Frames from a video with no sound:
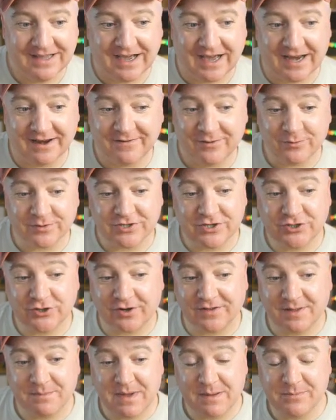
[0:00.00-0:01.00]
And if you want to
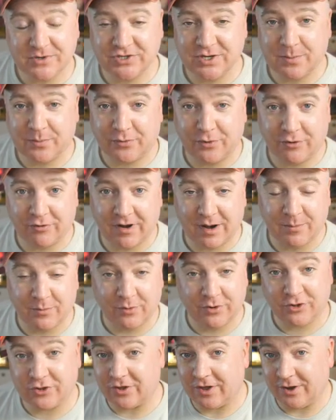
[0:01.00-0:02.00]
join the membership program,
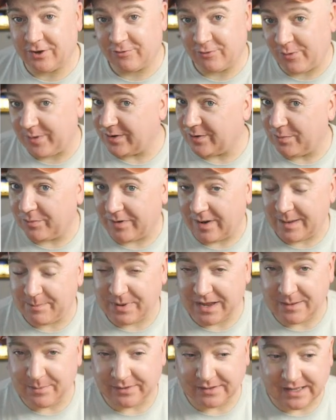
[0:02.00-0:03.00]
which a growing number of
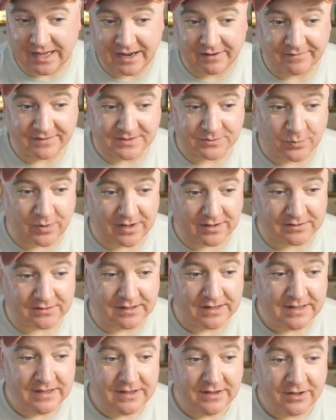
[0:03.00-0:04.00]
people have as
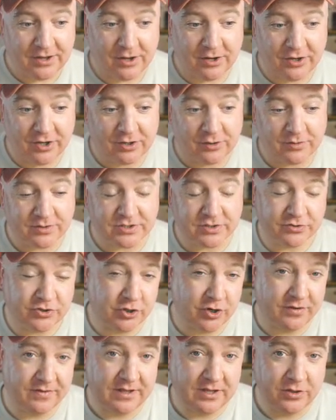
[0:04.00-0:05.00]
well, uh, you can also
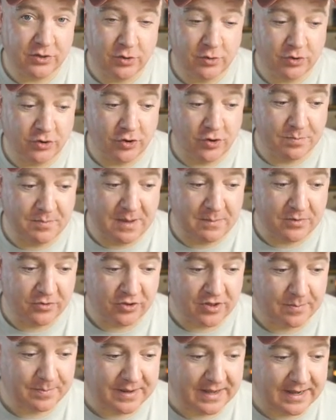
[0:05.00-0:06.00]
join the YouTube
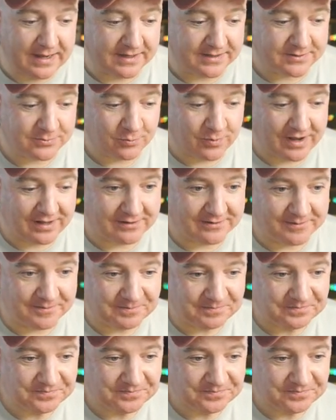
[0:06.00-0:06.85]
membership as well.